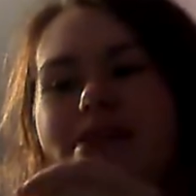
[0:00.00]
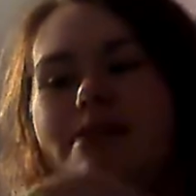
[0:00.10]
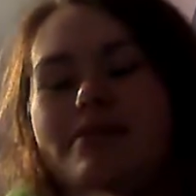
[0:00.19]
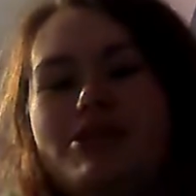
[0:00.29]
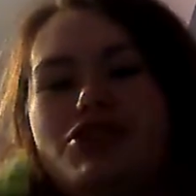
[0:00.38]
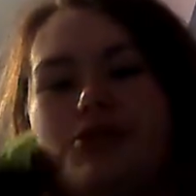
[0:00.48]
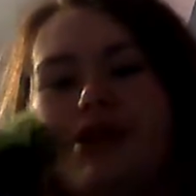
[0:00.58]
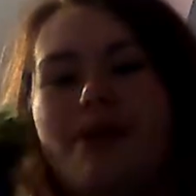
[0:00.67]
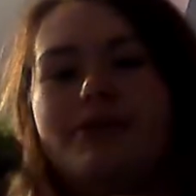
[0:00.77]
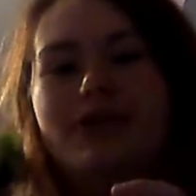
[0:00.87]
then maybe she'll
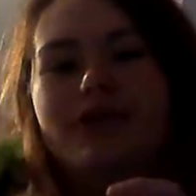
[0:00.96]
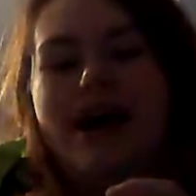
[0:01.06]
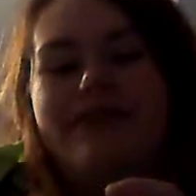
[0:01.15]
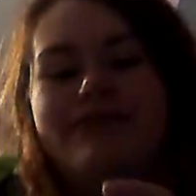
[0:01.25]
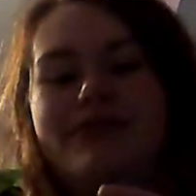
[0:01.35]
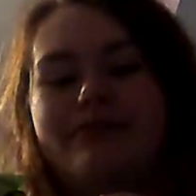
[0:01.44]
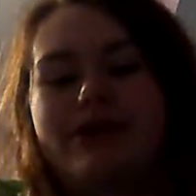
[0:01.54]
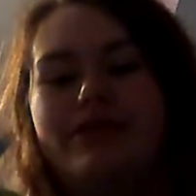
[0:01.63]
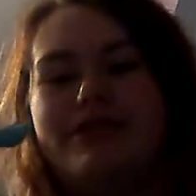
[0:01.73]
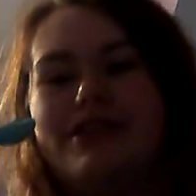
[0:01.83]
come to life in the
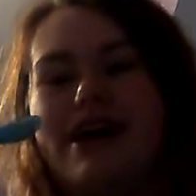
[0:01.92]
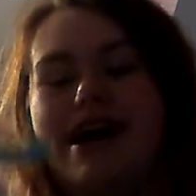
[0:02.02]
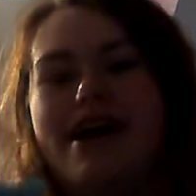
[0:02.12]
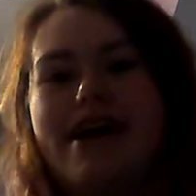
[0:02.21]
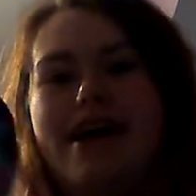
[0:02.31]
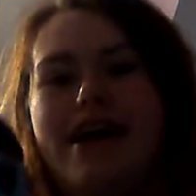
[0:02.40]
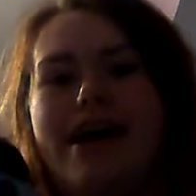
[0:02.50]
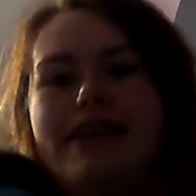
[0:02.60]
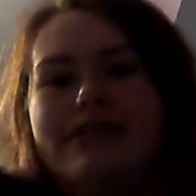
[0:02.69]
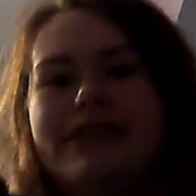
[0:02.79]
middle of the night
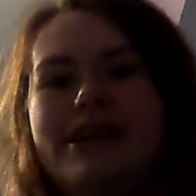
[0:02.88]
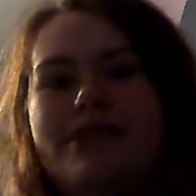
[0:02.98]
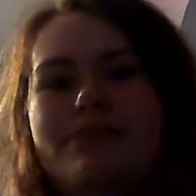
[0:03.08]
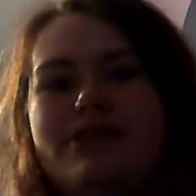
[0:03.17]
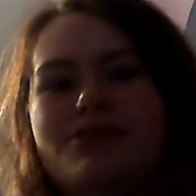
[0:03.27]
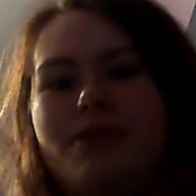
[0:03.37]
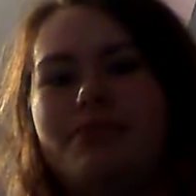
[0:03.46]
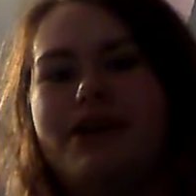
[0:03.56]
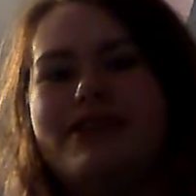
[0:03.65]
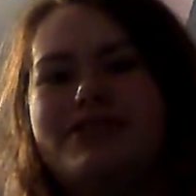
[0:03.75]
and lead me to a
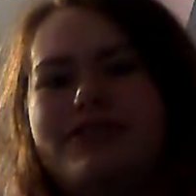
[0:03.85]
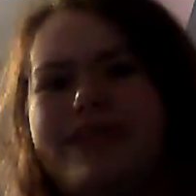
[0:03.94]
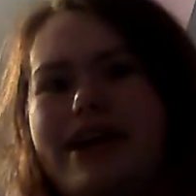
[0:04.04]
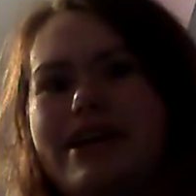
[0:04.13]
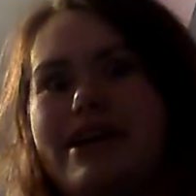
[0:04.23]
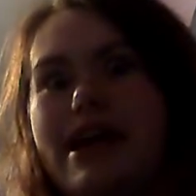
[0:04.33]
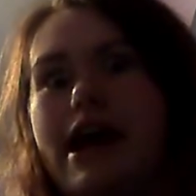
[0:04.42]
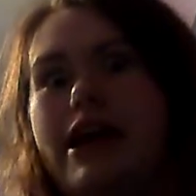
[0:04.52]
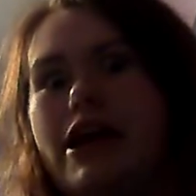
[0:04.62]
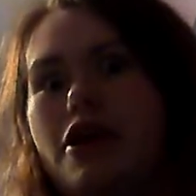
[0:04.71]
place so that I can get
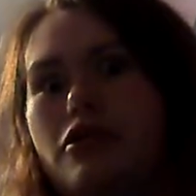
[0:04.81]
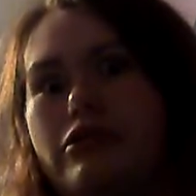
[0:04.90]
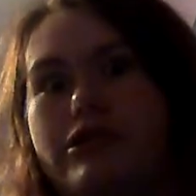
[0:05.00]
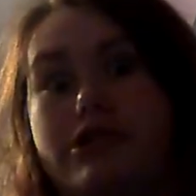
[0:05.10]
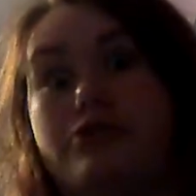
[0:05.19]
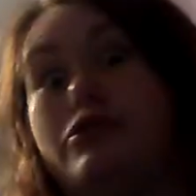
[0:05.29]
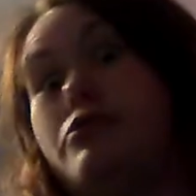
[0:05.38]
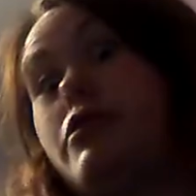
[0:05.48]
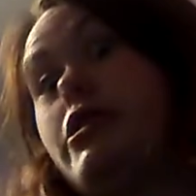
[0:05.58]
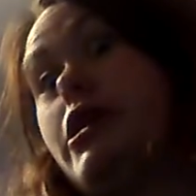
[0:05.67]
out of here, because I
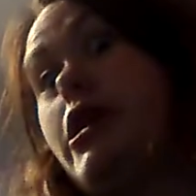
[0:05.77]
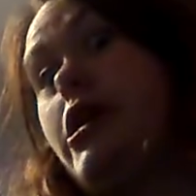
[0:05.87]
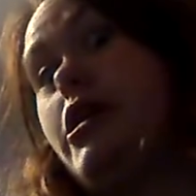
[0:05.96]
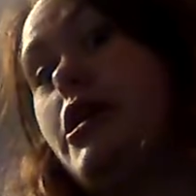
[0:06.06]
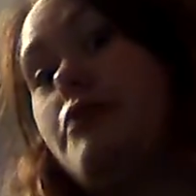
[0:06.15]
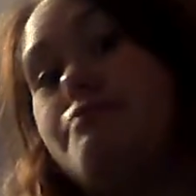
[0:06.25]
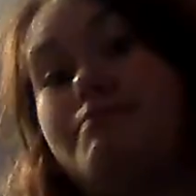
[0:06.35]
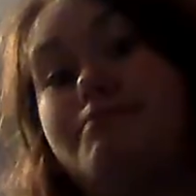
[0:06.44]
really want to get out of here.